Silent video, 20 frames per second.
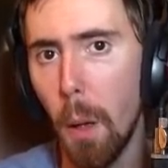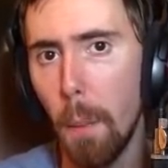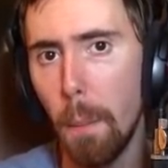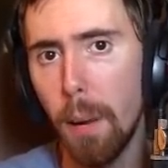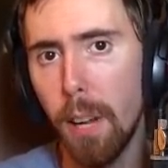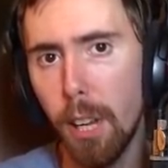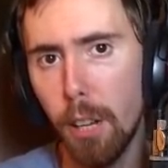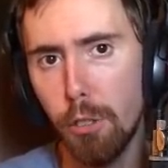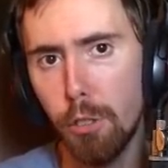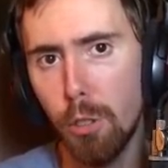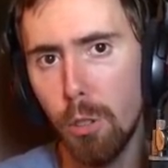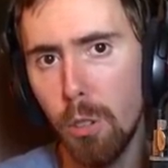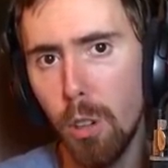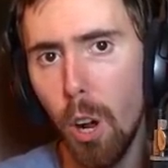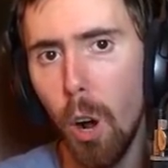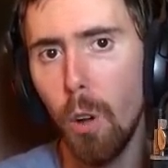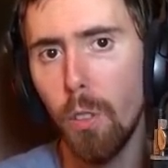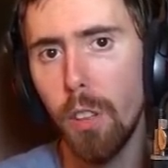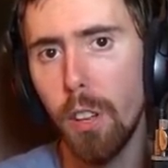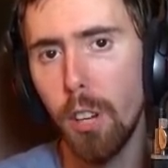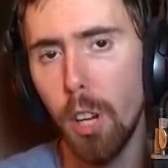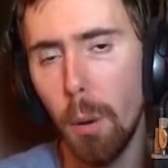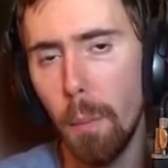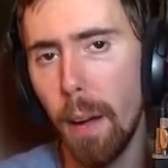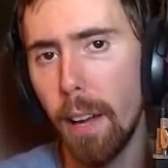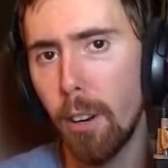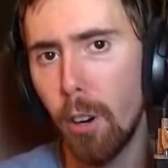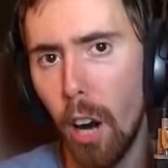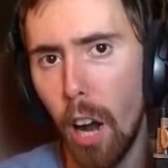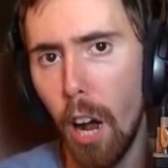because you know that no
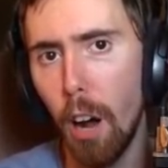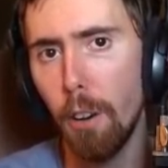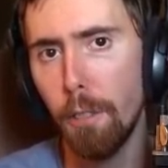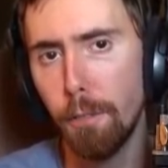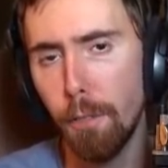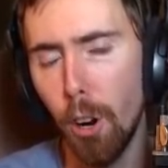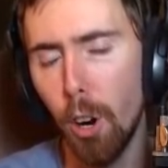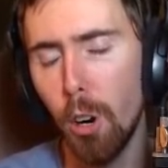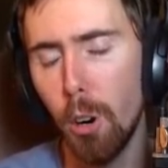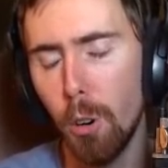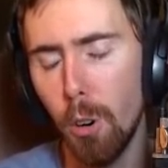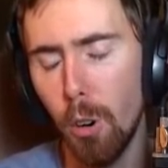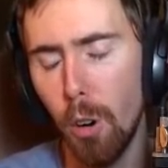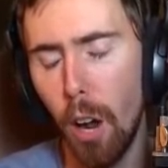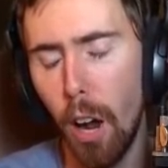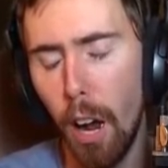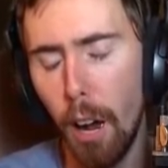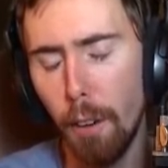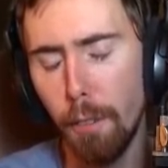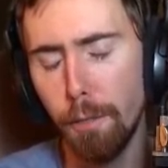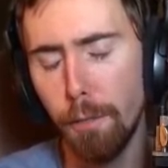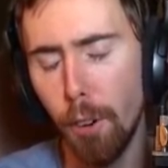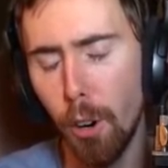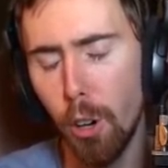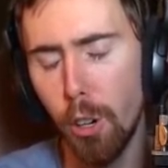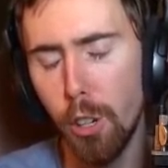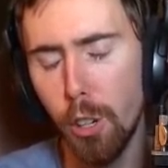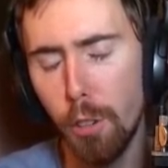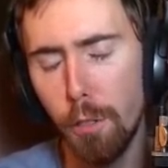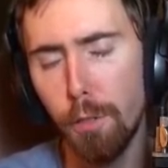matter how
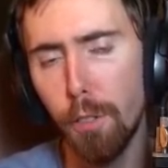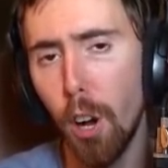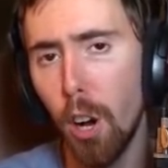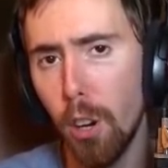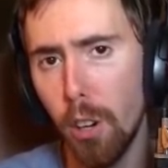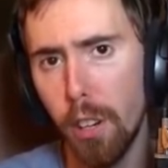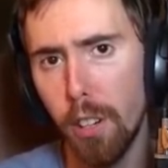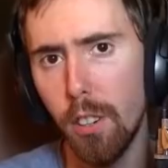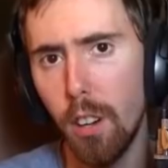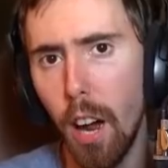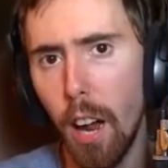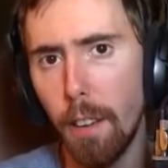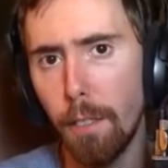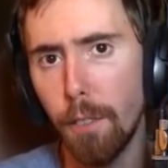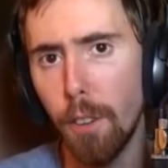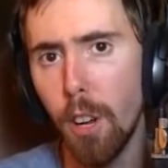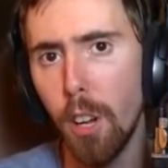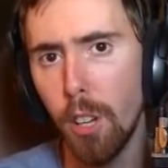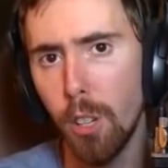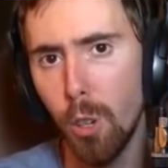far you fall in life,